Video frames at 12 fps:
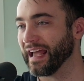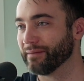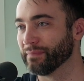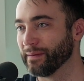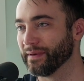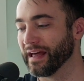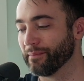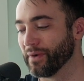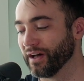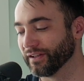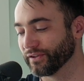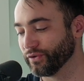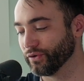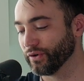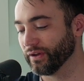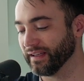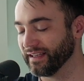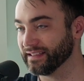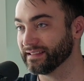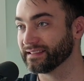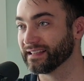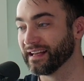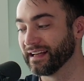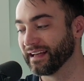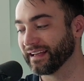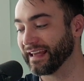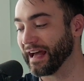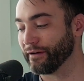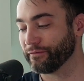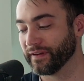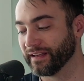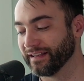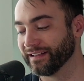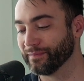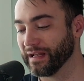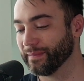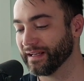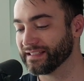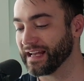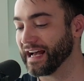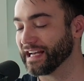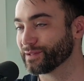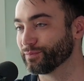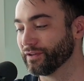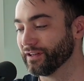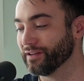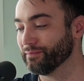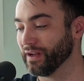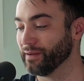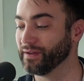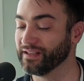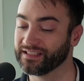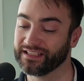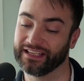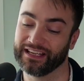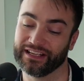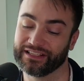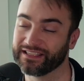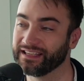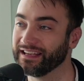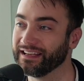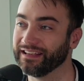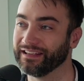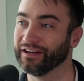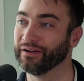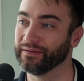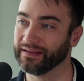And maybe that molecule is caffeine, maybe it's aspirin, maybe it's THC,